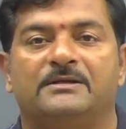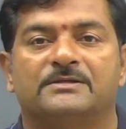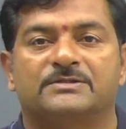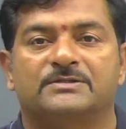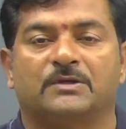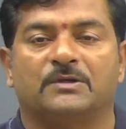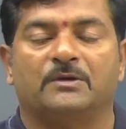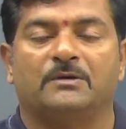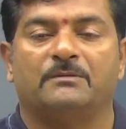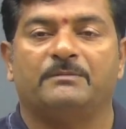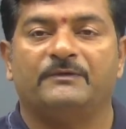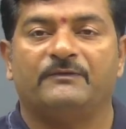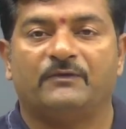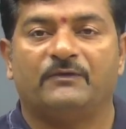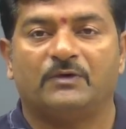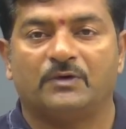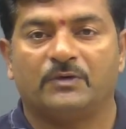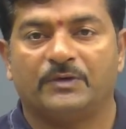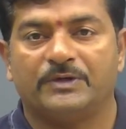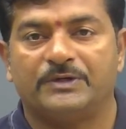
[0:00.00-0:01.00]
So
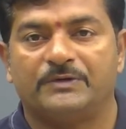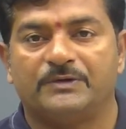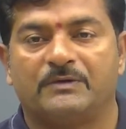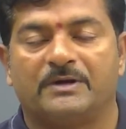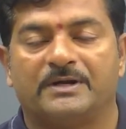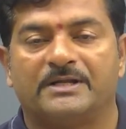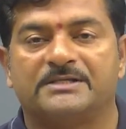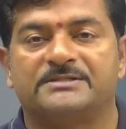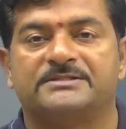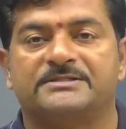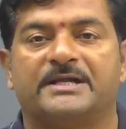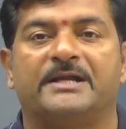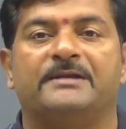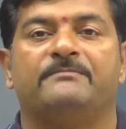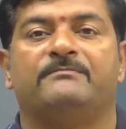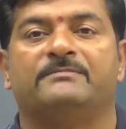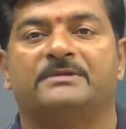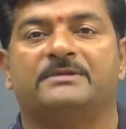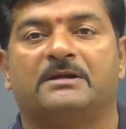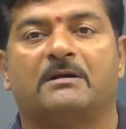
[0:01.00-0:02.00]
before going to
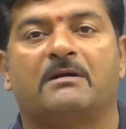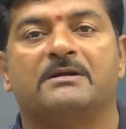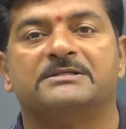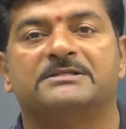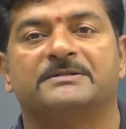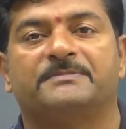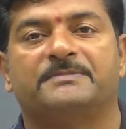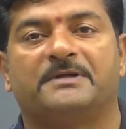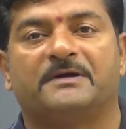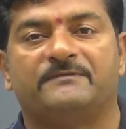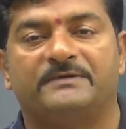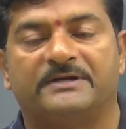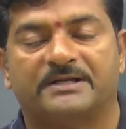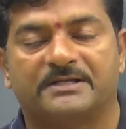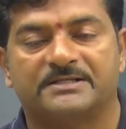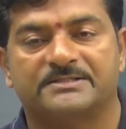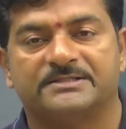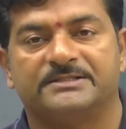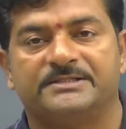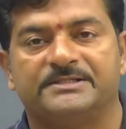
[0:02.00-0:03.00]
understand the concept of
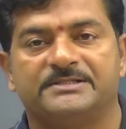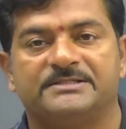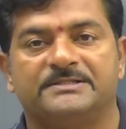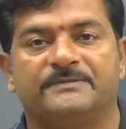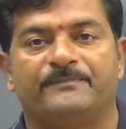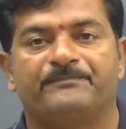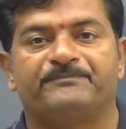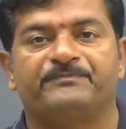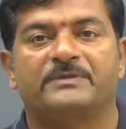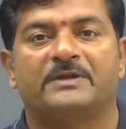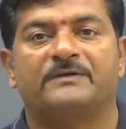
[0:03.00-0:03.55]
letter series,